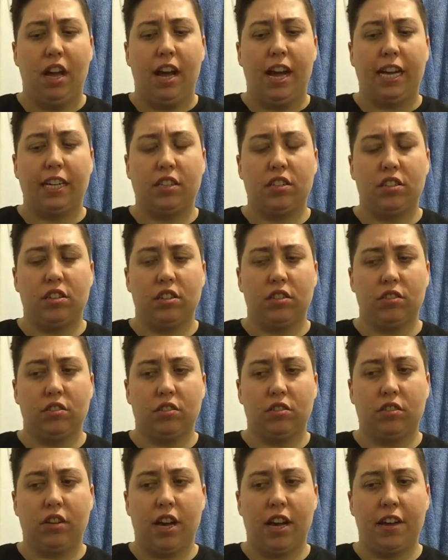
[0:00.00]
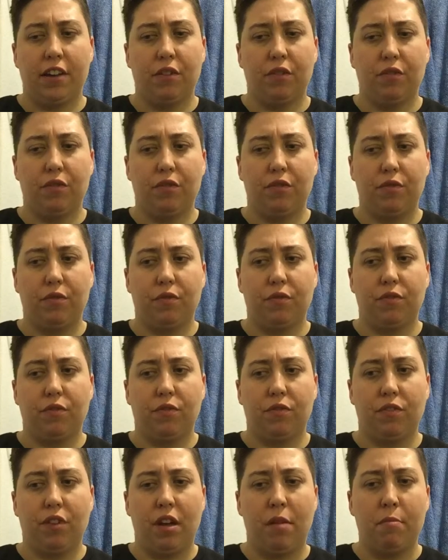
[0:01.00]
I still kind of
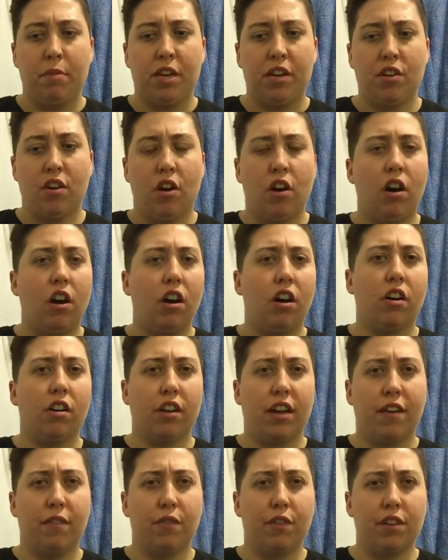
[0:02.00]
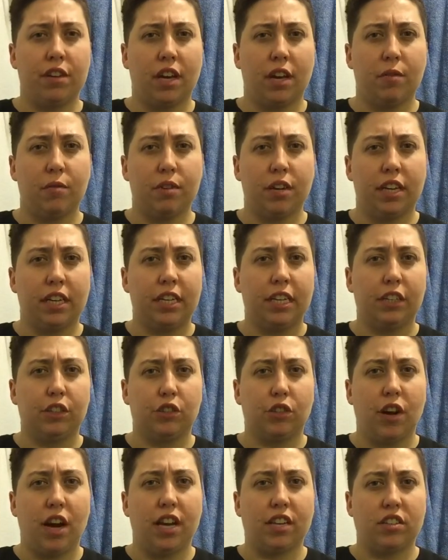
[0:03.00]
am in awe every day when I get
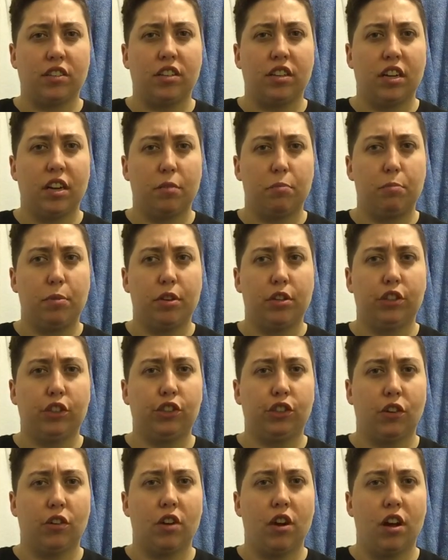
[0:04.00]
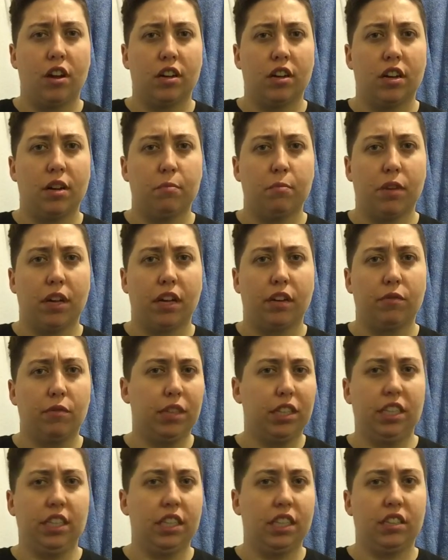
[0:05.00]
dressed and I put a shirt on and I'm like,
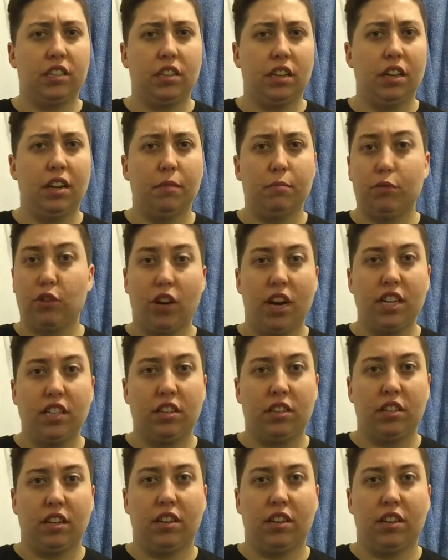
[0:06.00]
really, that's it? I'm dressed?